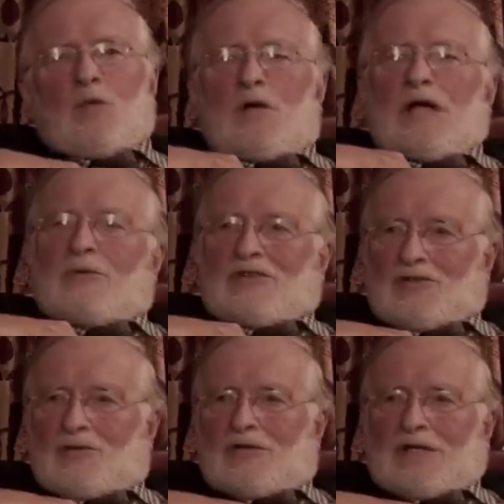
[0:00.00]
what I was
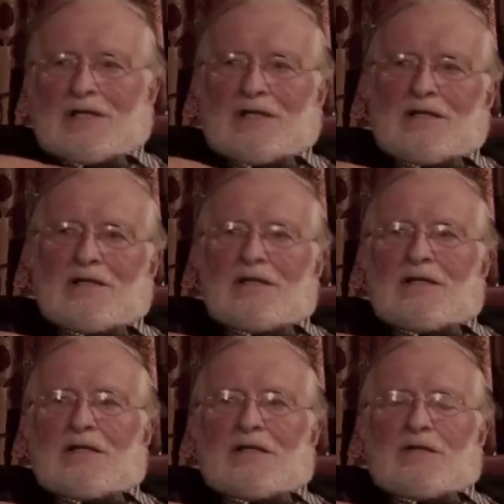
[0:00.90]
doing
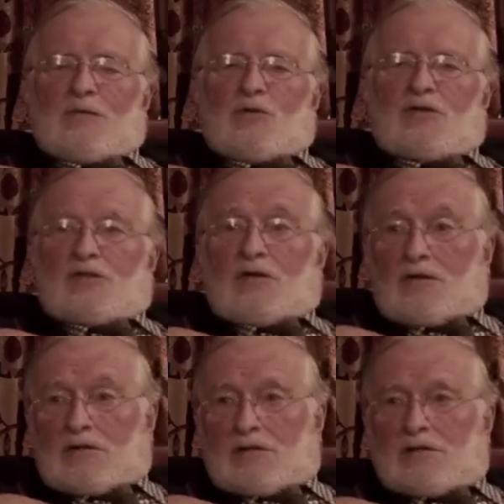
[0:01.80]
was not,